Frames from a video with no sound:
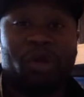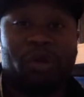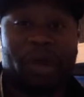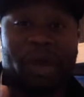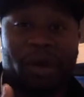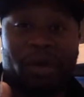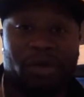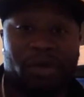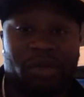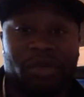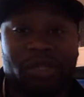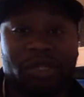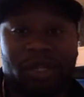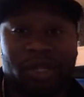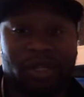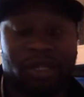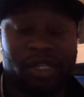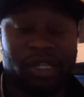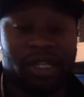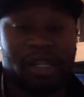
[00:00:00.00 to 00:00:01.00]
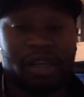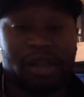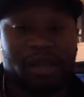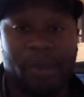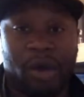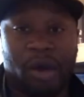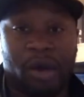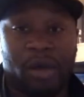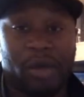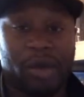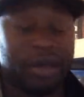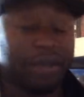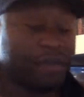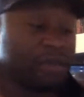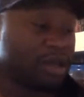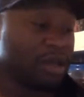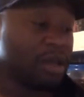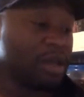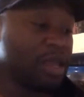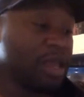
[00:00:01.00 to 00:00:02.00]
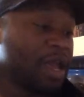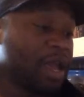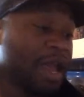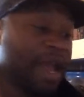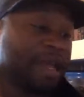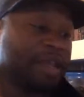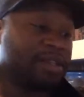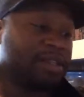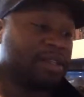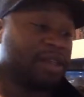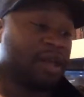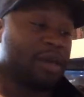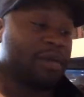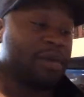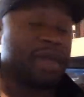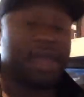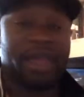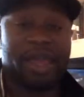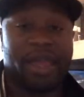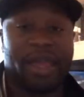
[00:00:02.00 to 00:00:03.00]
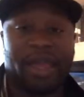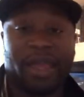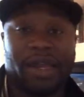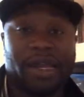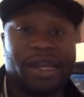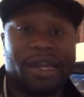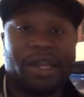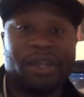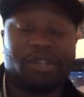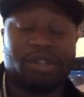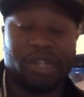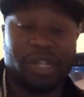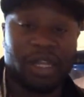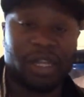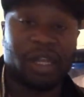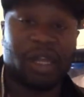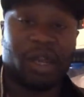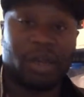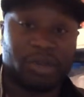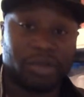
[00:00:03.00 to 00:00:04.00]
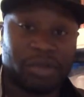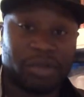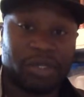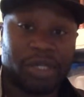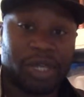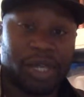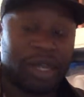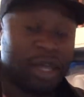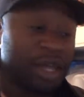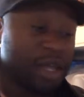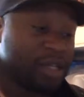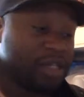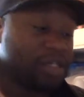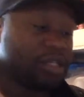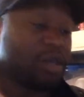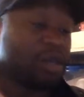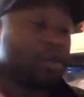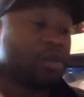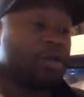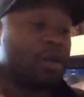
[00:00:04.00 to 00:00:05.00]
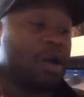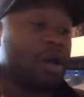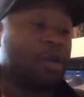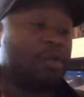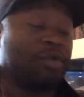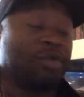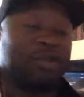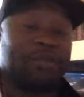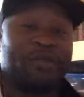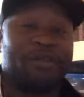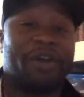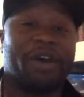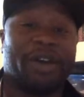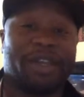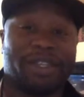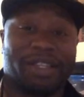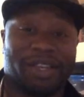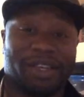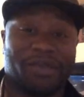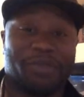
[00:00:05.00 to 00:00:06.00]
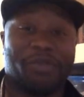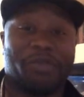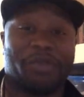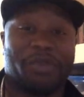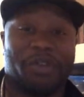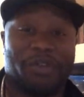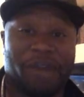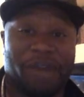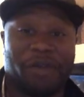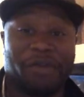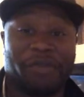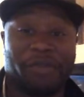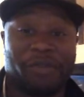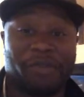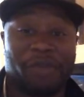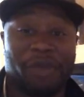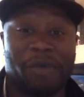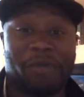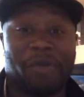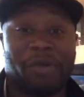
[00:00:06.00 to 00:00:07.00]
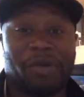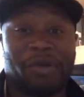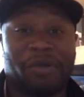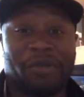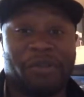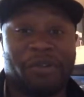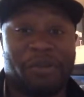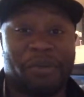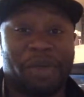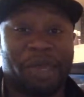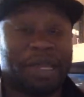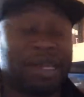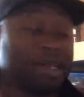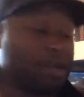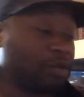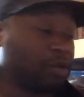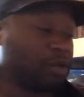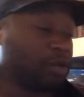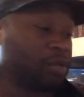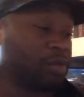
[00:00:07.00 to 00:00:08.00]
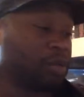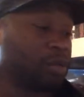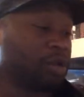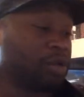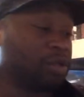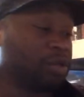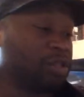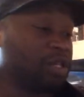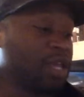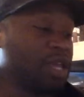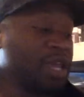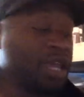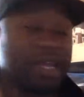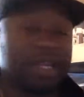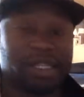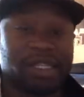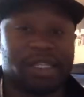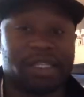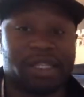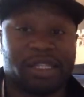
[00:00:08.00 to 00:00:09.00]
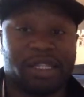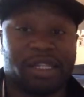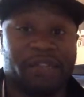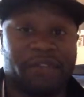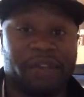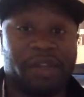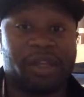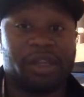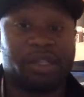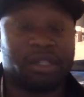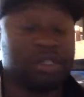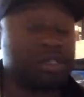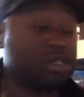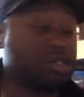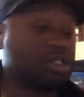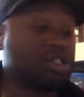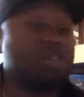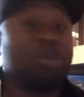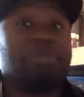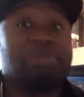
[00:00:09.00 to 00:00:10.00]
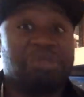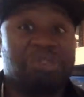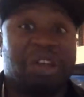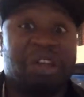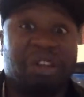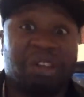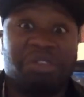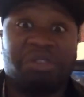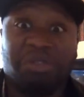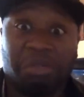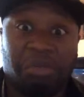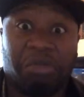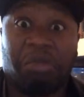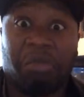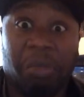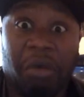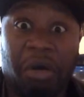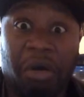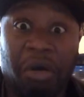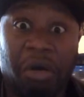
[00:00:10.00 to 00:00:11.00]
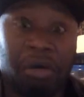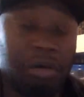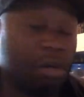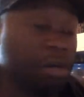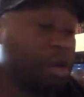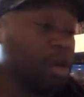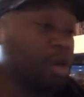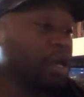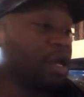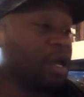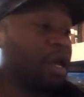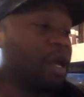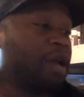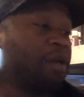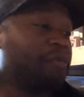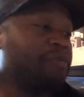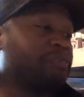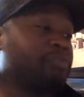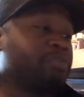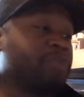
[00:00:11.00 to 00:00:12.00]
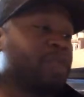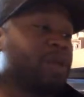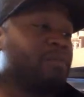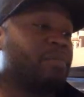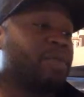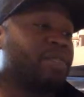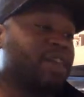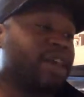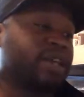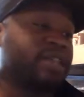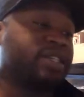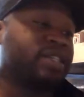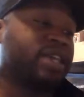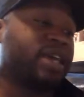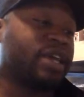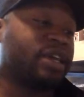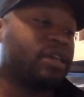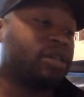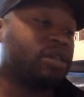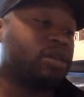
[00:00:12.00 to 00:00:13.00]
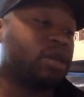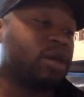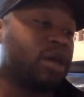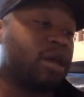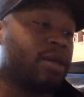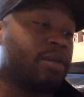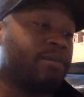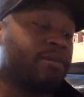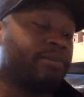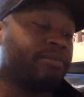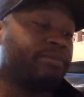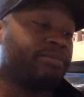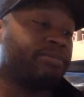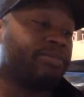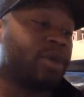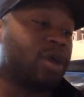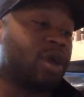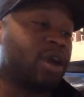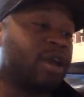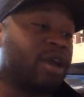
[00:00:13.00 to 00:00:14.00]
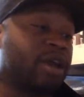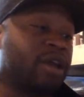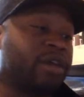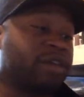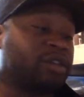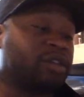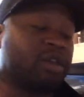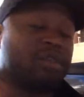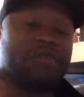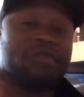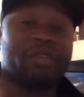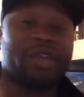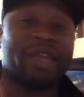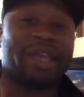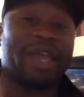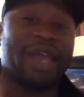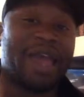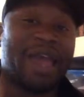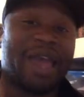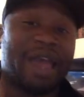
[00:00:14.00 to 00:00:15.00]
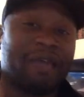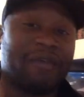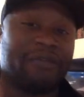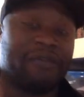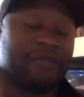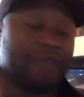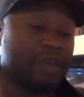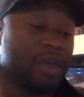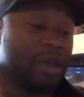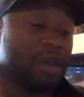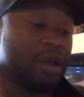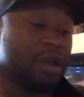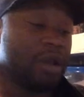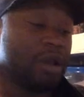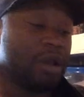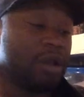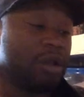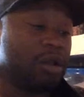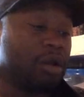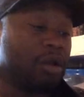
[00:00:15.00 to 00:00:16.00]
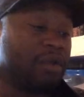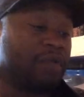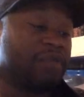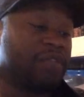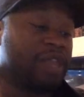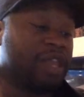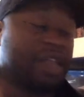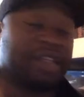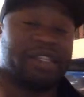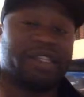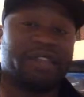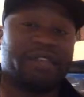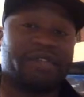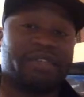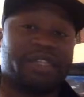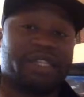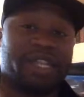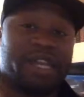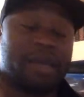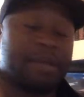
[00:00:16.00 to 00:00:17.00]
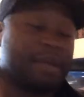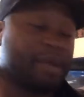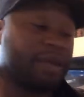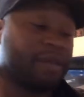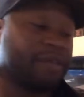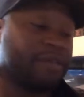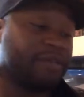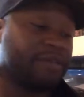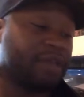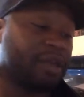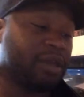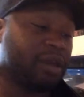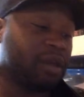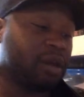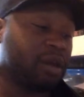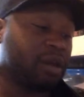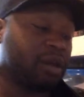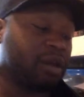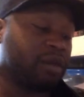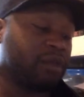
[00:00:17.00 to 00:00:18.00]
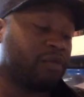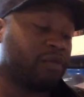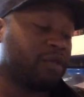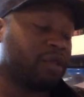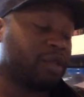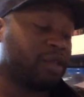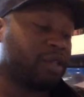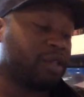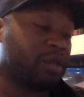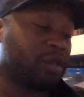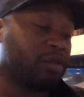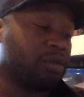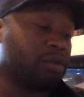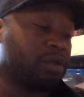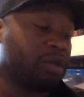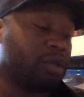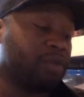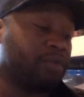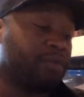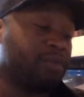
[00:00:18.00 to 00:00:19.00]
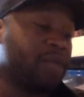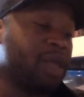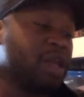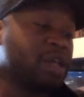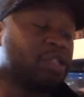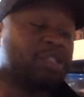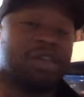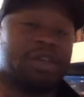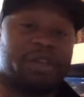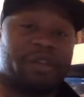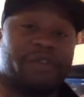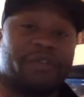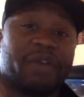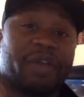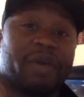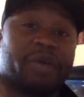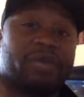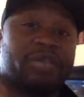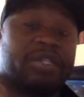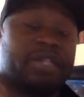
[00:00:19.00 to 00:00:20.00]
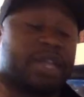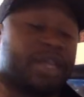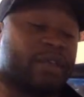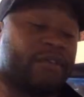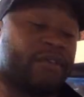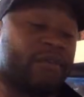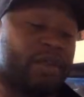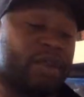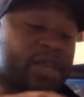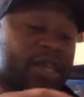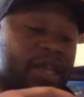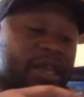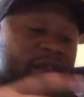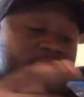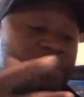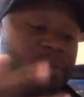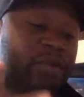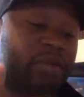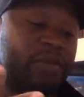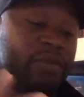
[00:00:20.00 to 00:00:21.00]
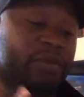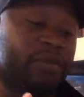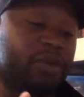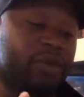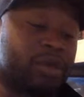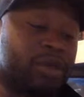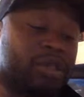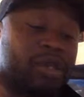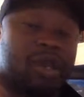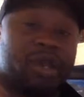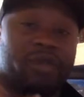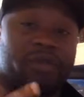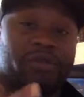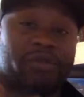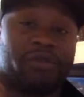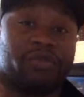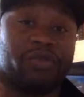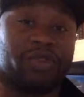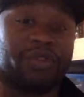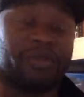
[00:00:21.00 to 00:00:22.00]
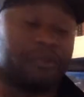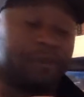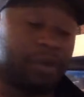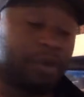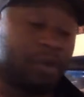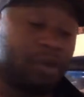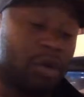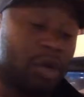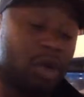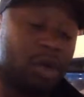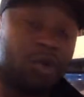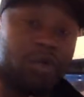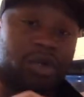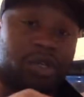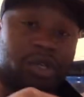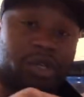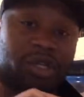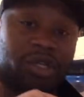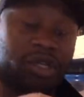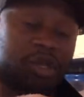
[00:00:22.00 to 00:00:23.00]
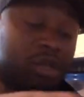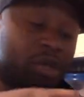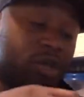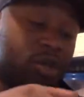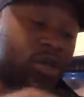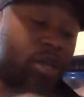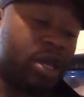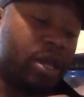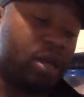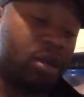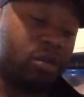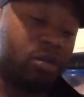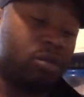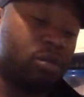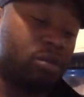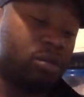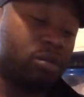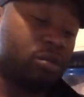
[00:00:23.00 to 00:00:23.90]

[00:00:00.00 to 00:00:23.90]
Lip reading: about, using it, sitting in a bar, whatever, and it literally guzzles it. So I would advise that you walk around with a spare bottle of e-liquid, because this thing just chomps like there's no tomorrow. But that said, I don't really have a lot of negatives to say about this thing. I really don't. The only thing I would say from a negative point of view is kind of the refill, which I'll show you now.